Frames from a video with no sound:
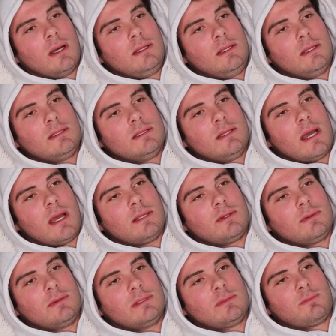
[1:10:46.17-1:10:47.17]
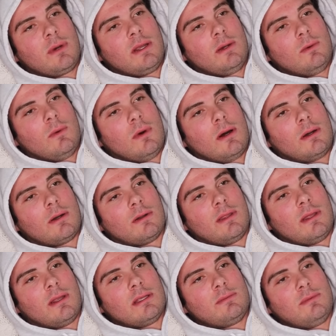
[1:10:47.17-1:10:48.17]
does natural spring water
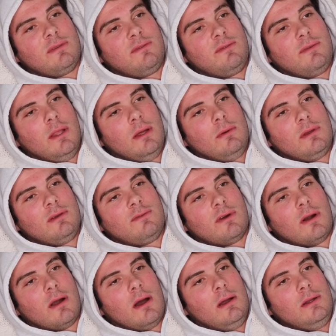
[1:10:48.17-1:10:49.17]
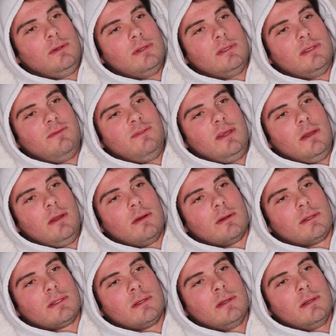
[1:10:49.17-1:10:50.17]
that has been flowing for hundreds of
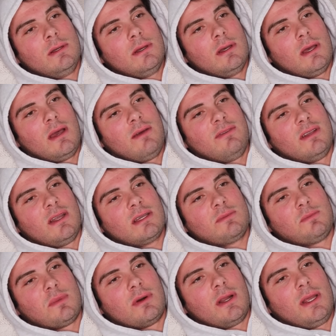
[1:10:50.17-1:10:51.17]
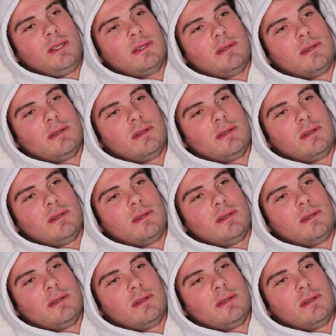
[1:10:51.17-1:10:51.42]
years have an expiration